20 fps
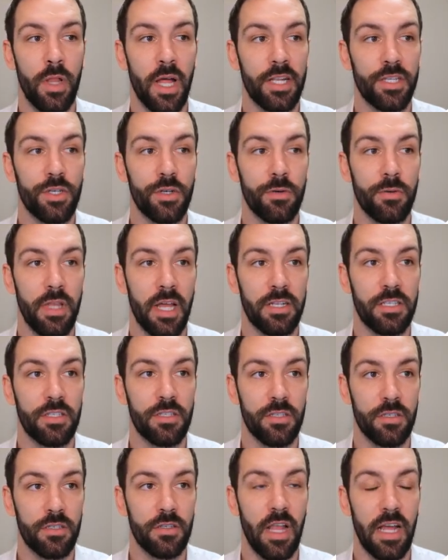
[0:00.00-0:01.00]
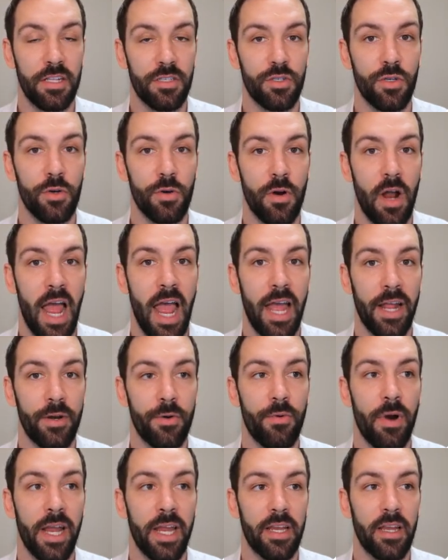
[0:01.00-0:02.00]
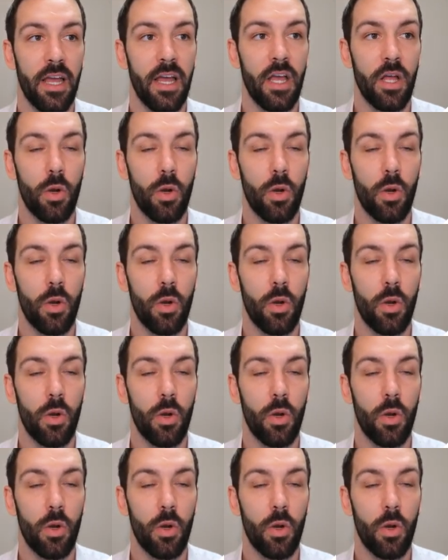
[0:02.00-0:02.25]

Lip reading: That's your ad rank.